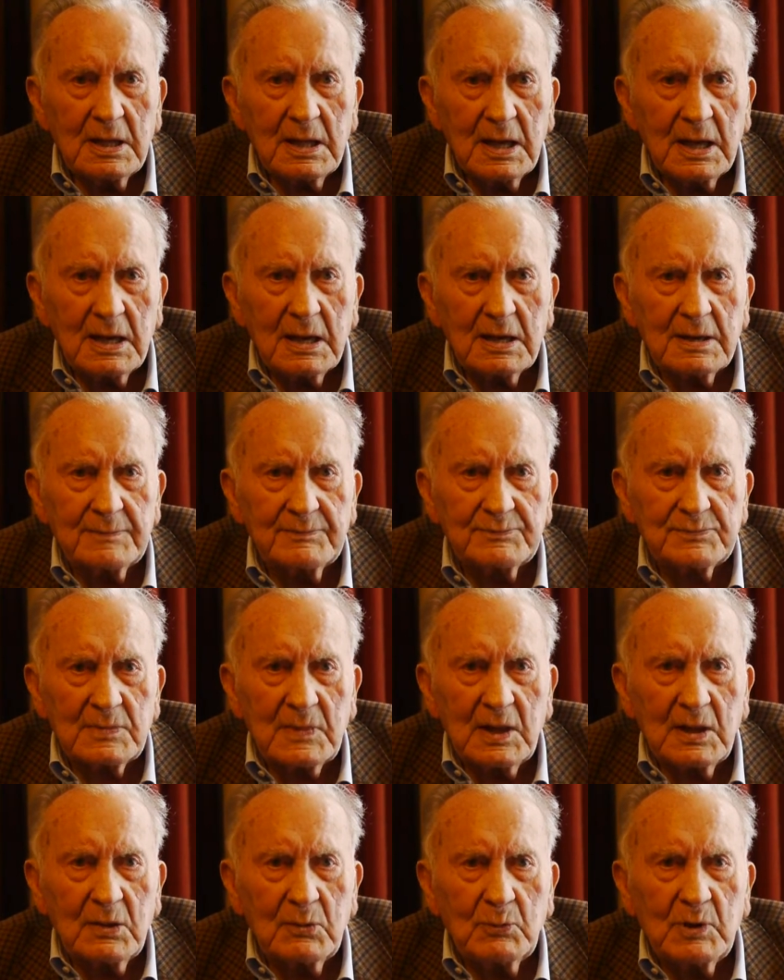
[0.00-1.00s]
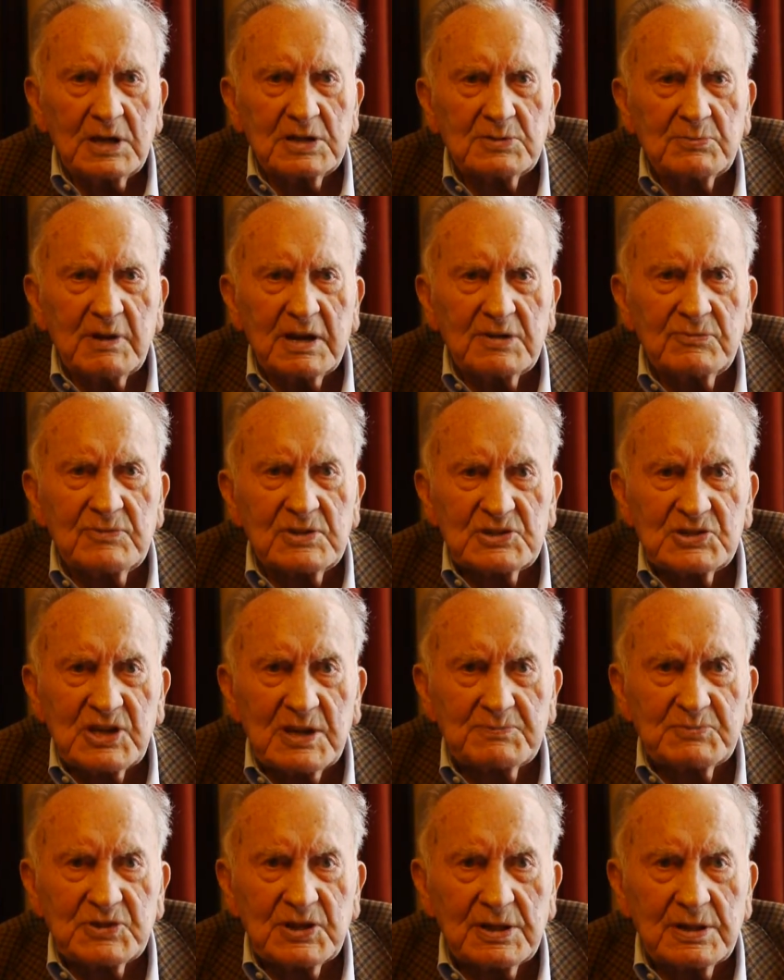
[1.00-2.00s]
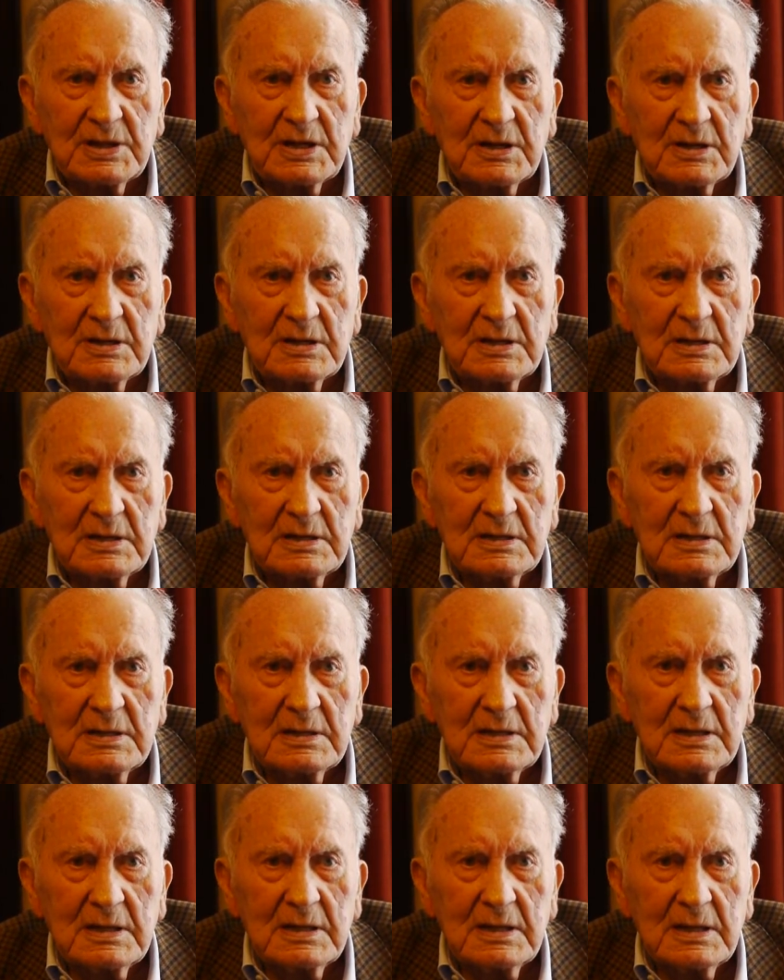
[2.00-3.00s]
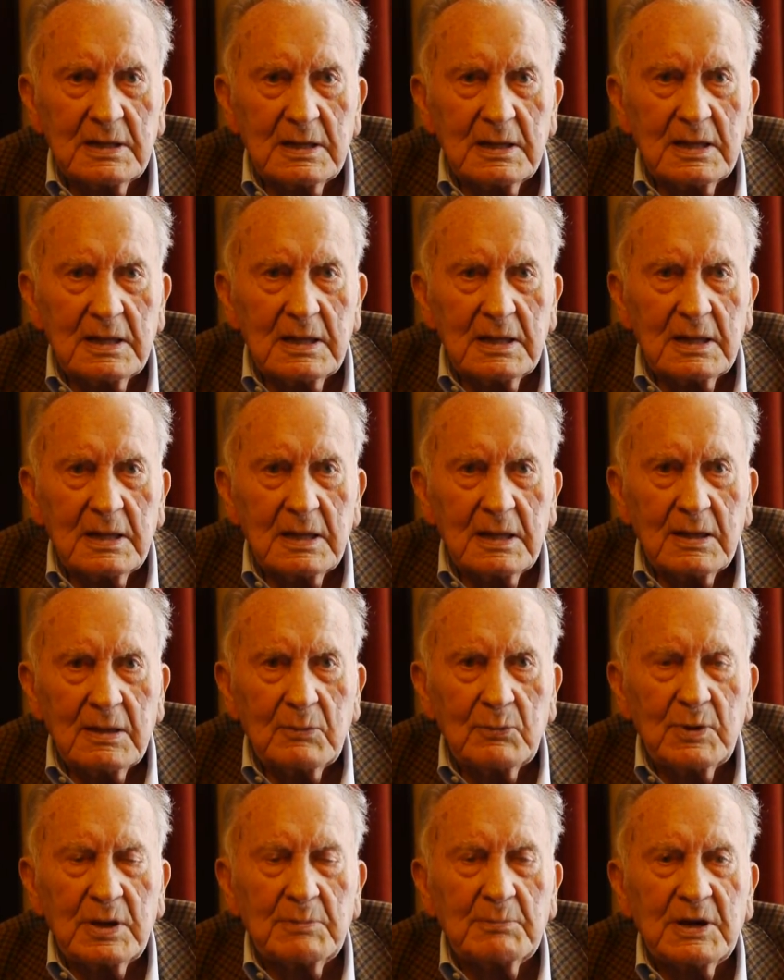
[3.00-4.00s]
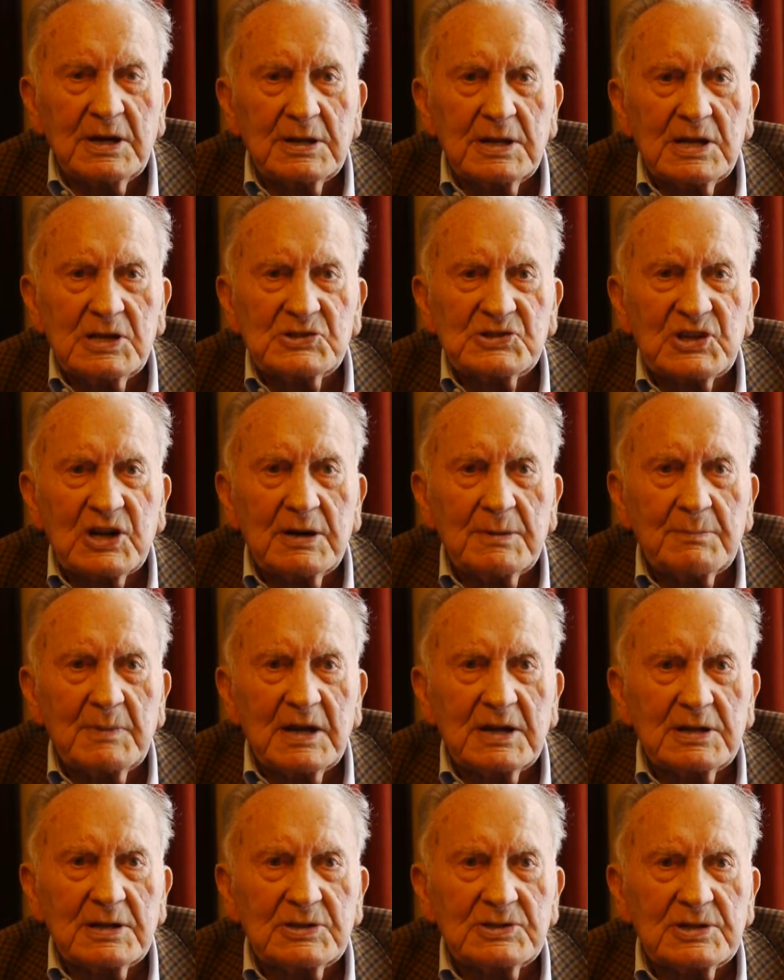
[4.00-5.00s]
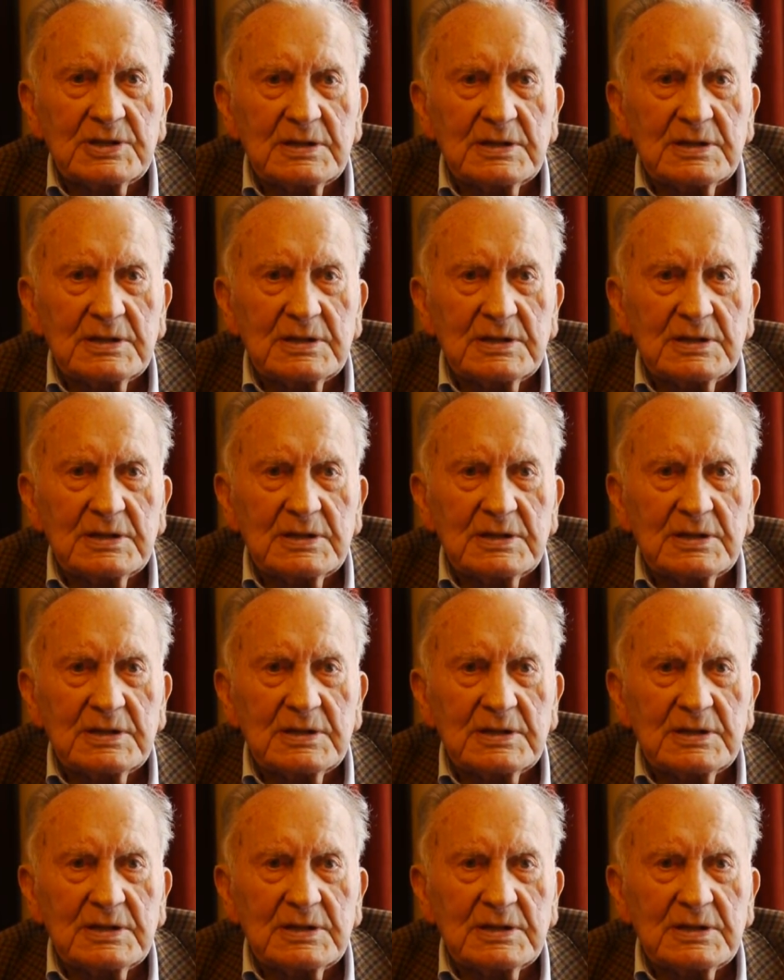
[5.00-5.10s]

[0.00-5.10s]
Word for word: Uh, we had a wedding reception there when my niece got married